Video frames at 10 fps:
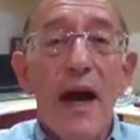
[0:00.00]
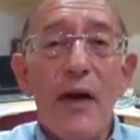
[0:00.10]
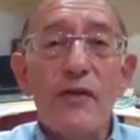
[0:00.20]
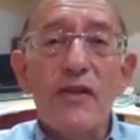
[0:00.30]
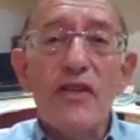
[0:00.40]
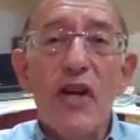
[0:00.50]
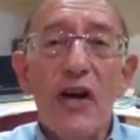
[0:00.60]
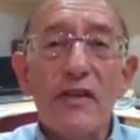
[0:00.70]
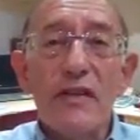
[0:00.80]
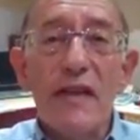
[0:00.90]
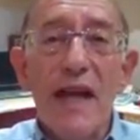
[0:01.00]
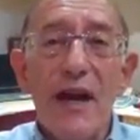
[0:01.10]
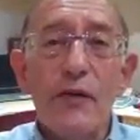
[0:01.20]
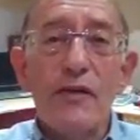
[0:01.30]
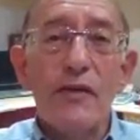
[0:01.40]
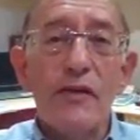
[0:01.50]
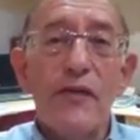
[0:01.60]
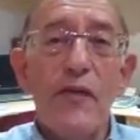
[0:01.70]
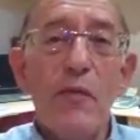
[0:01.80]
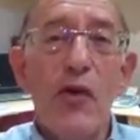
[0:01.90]
I was a chartered
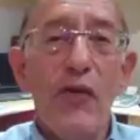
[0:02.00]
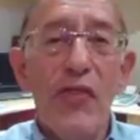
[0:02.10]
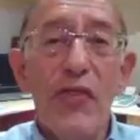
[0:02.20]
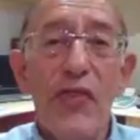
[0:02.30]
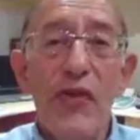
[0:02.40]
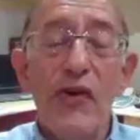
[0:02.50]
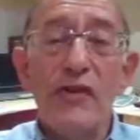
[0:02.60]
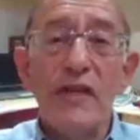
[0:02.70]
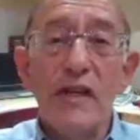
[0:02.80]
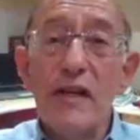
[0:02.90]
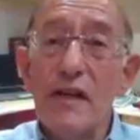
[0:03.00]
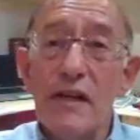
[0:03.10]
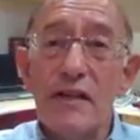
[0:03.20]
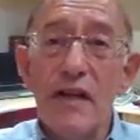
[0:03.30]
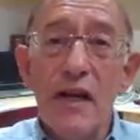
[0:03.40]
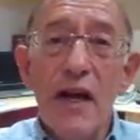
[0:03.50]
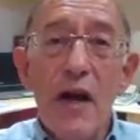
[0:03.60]
accountant for more than 30 years,